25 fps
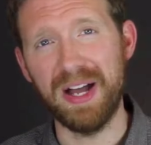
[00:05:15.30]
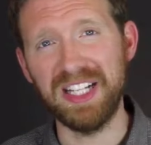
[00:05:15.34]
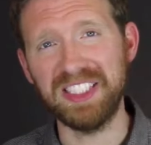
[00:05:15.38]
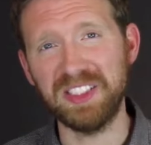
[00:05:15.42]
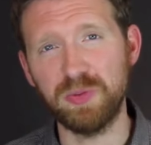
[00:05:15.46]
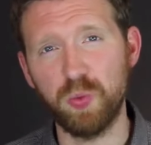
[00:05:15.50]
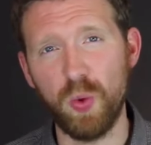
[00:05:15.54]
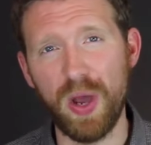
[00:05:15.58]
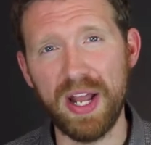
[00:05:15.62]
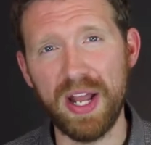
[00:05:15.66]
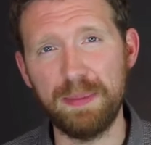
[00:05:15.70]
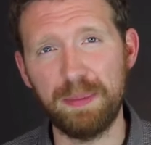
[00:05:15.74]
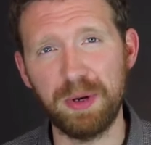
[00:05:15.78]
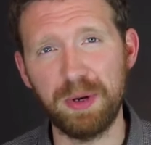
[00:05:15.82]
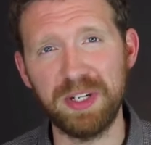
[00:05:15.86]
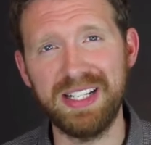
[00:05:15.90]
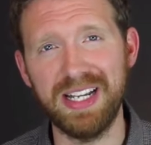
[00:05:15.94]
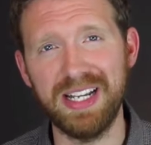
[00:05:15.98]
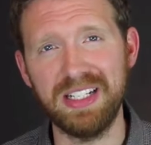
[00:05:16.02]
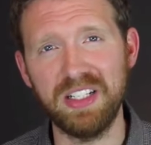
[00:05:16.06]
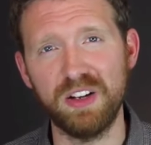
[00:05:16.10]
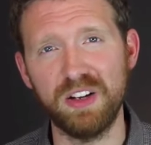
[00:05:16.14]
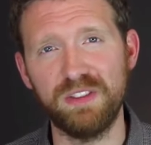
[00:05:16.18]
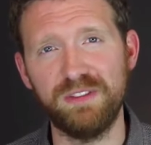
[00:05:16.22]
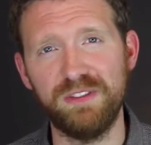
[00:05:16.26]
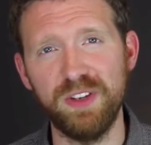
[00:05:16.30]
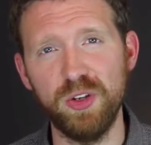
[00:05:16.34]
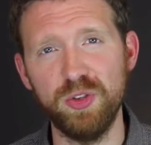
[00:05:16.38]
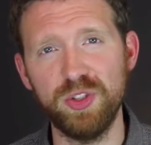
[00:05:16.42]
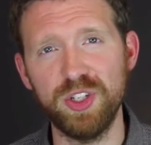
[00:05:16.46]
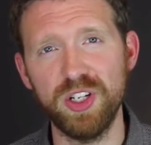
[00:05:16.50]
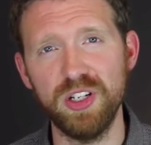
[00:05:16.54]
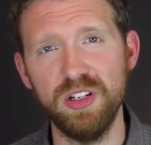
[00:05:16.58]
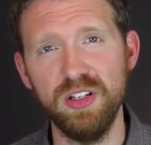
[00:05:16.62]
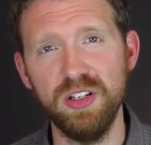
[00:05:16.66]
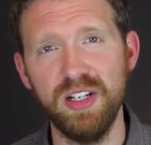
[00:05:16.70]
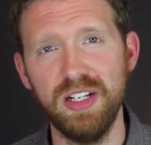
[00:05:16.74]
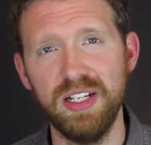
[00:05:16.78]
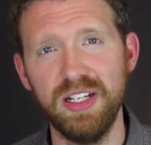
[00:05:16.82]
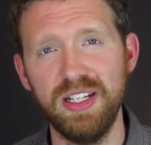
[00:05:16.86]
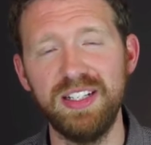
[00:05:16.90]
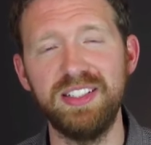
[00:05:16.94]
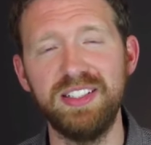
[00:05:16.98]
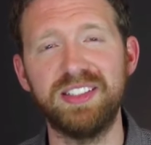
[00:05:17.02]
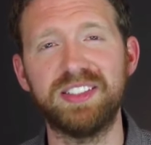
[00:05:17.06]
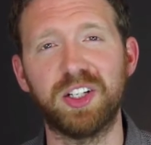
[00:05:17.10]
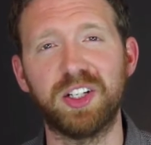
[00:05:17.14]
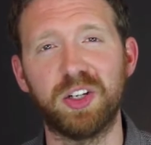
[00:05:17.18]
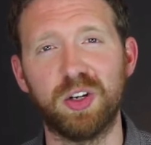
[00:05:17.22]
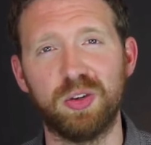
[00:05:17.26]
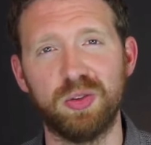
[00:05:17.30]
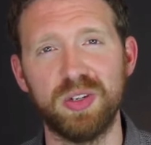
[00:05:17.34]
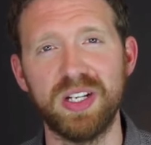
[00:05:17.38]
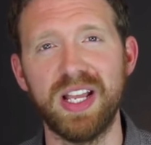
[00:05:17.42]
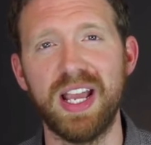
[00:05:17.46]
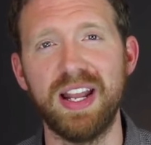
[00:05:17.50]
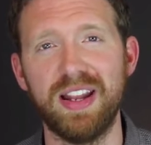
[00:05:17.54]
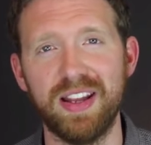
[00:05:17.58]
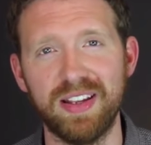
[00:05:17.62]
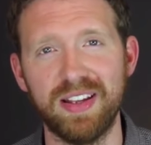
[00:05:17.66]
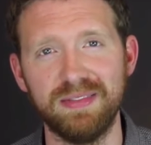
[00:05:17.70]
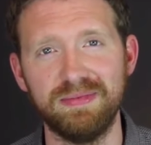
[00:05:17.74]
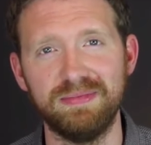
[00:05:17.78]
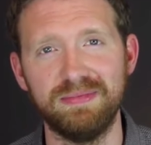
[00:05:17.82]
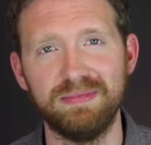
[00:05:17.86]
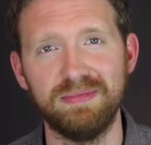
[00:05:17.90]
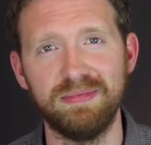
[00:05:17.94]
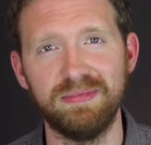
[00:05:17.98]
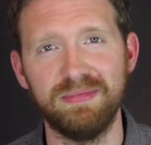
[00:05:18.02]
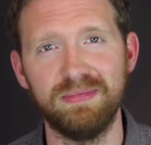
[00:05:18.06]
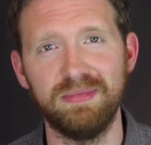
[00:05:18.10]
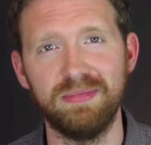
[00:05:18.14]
the best way to predict your future is to create it.